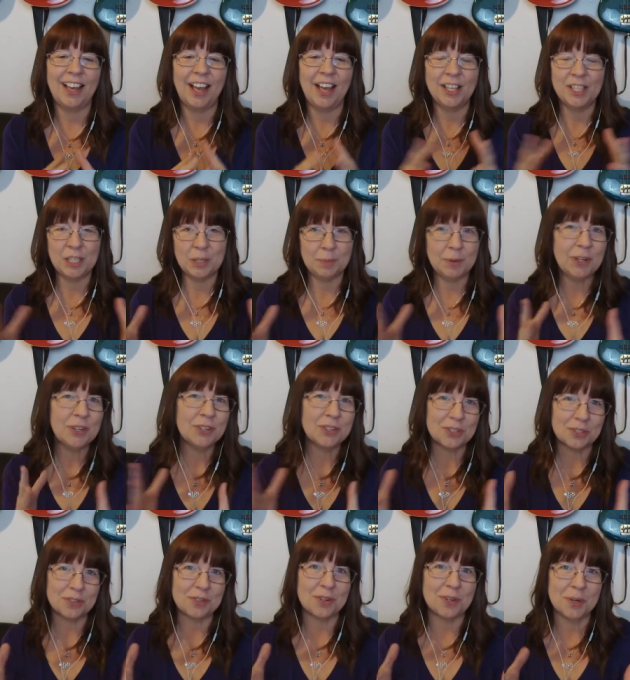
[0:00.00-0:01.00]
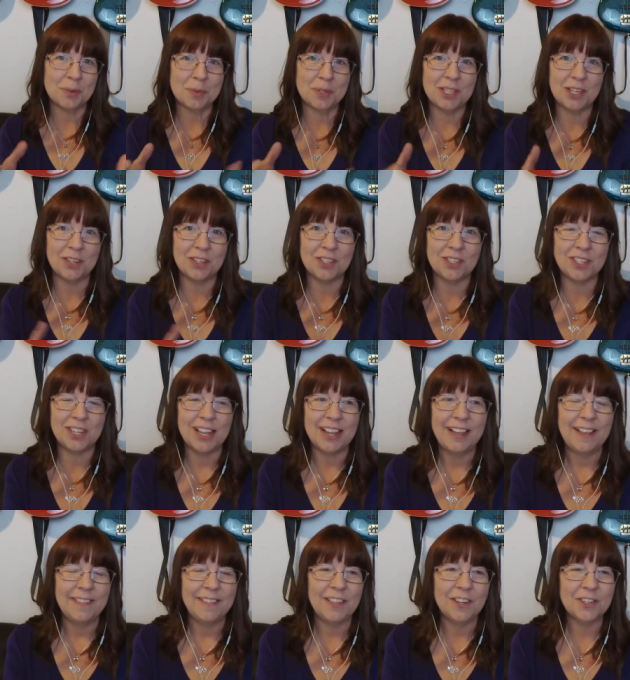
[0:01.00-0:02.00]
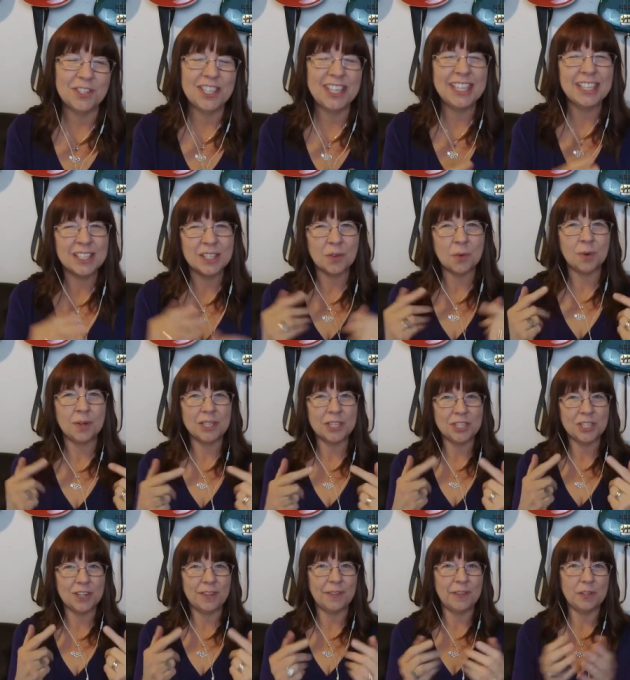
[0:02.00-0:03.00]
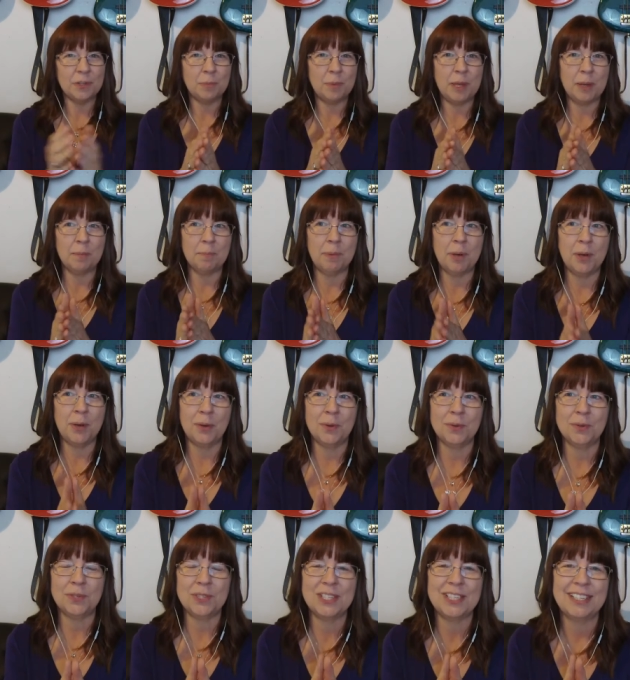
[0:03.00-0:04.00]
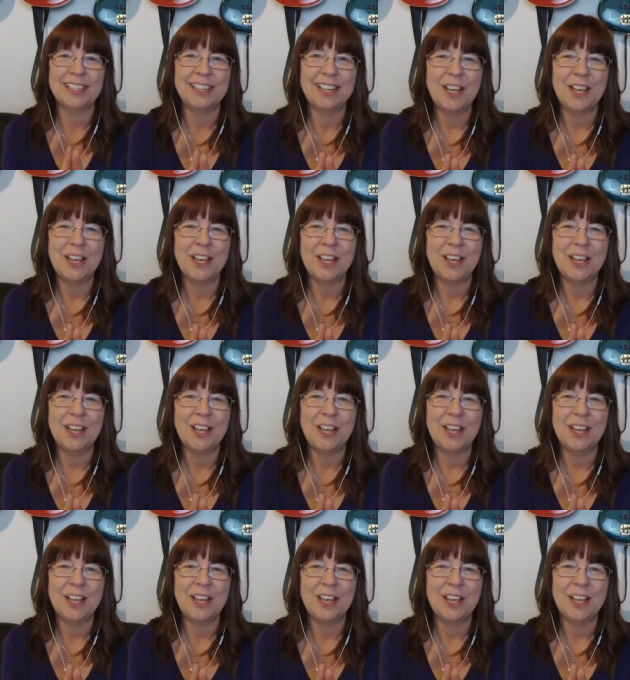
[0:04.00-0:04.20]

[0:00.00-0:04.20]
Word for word: on spiritual groups there's there's this question that's being posed